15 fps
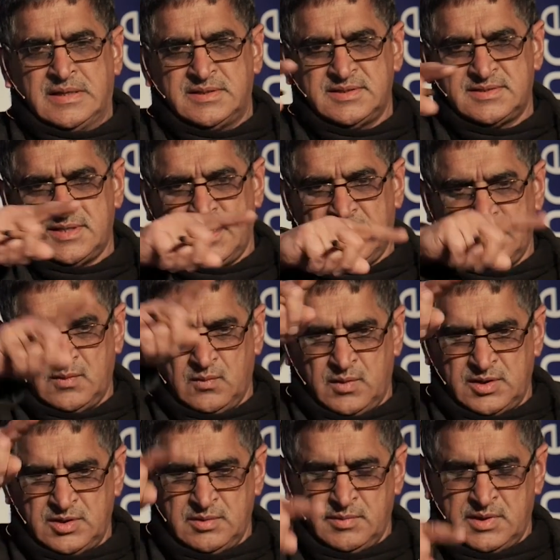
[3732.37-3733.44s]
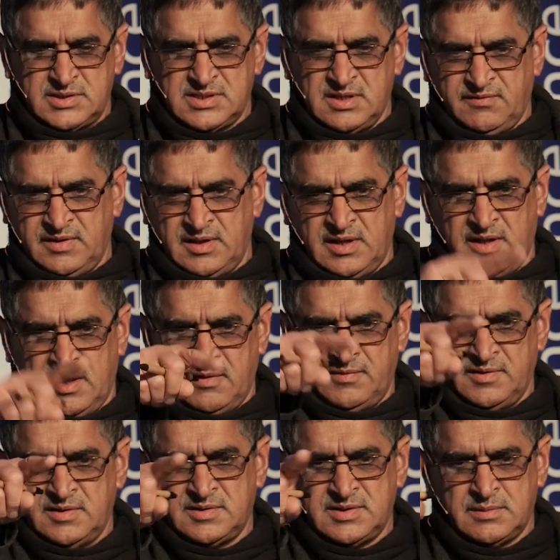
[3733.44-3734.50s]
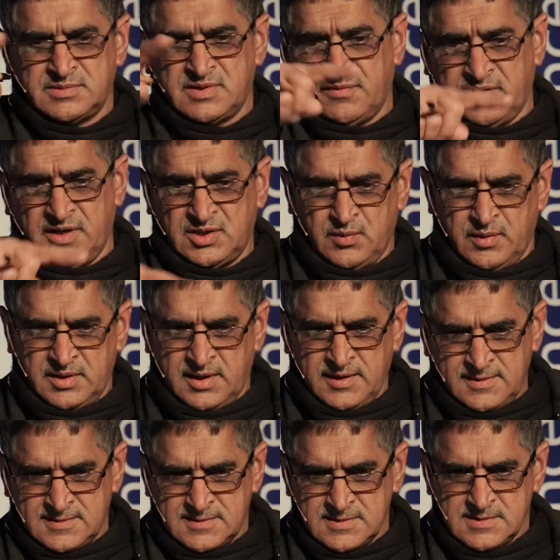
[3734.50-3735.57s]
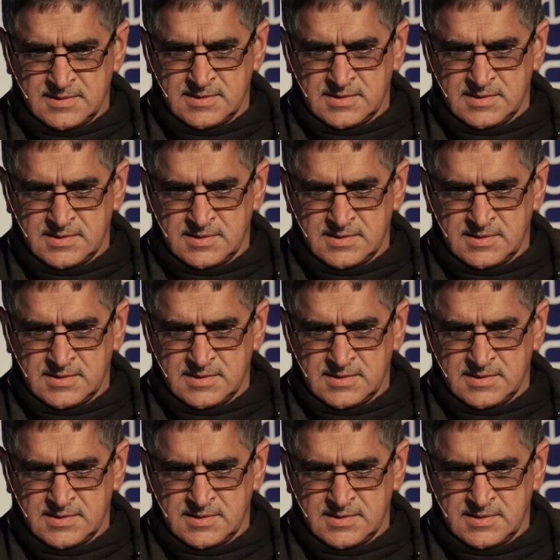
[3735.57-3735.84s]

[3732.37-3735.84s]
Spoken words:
decide what you must have in terms of Reg 28.